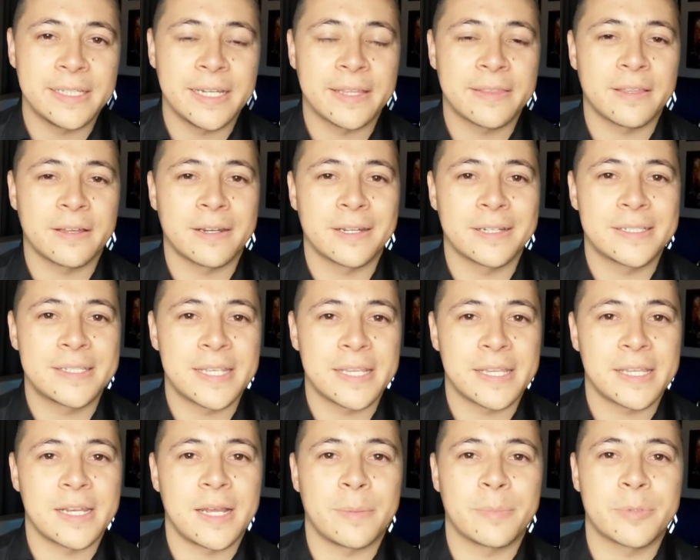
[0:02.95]
I thought I'd take
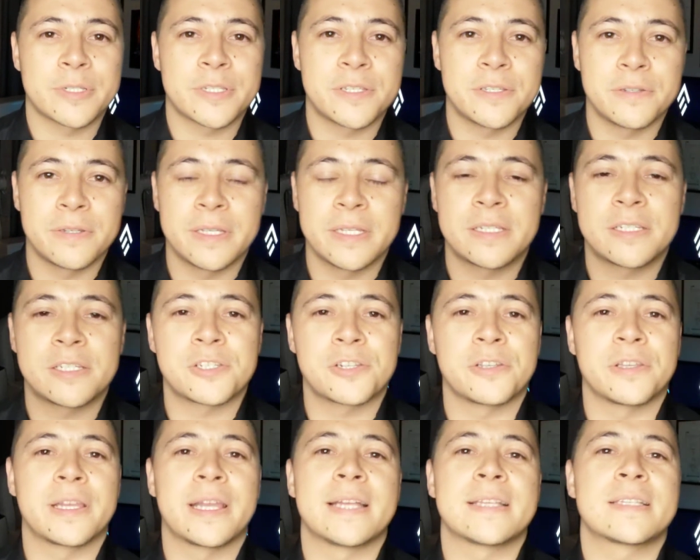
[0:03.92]
an opportunity to show
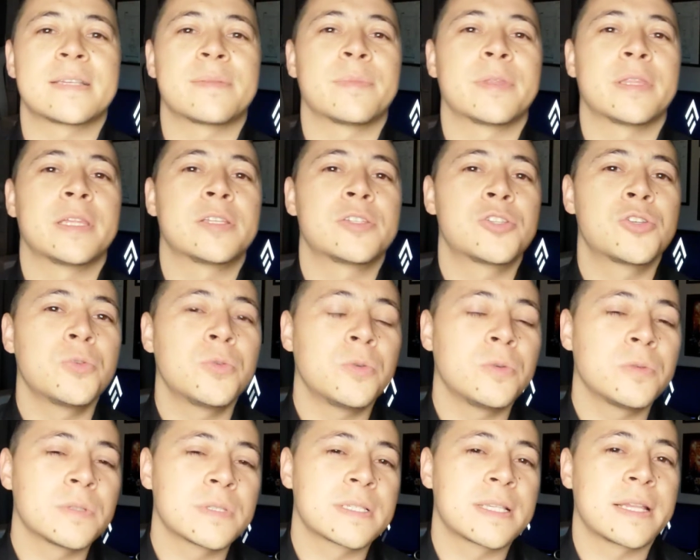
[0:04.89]
you guys some of the
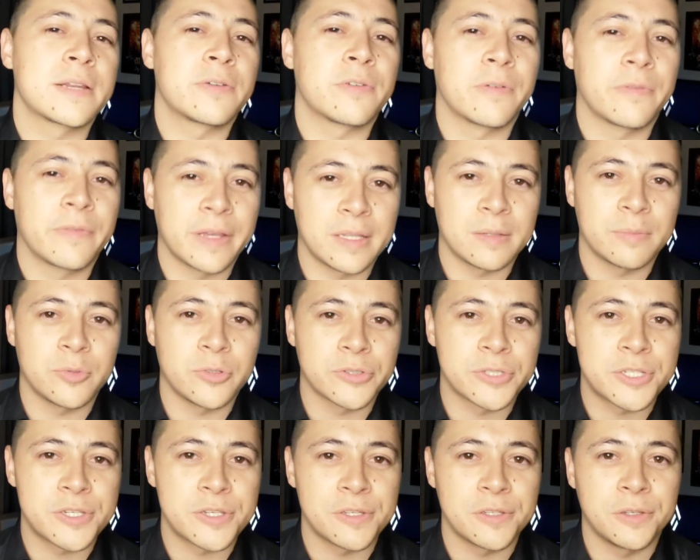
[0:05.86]
tools that are available to